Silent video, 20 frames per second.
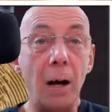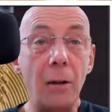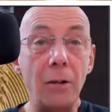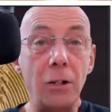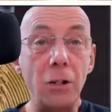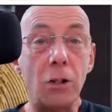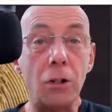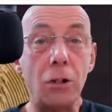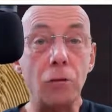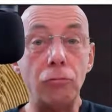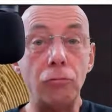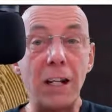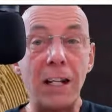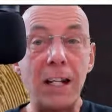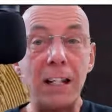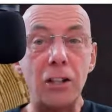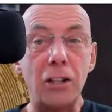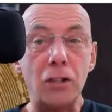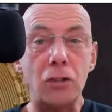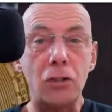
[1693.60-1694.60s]
You can
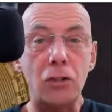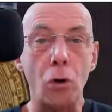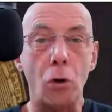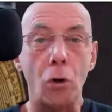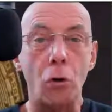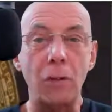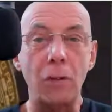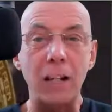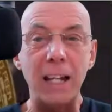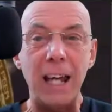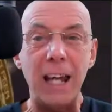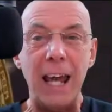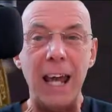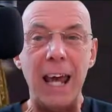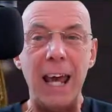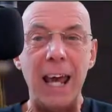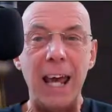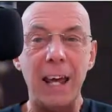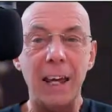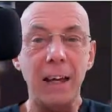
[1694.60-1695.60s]
read the story
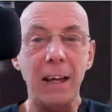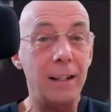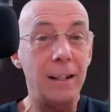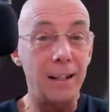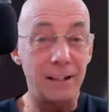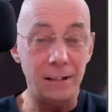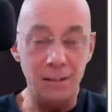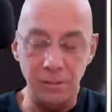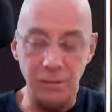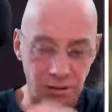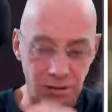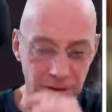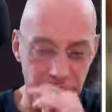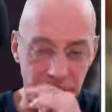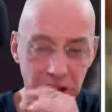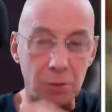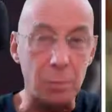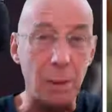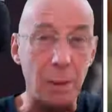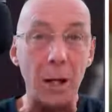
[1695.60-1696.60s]
here.
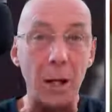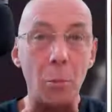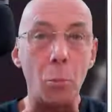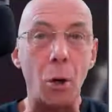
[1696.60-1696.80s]
Excuse me.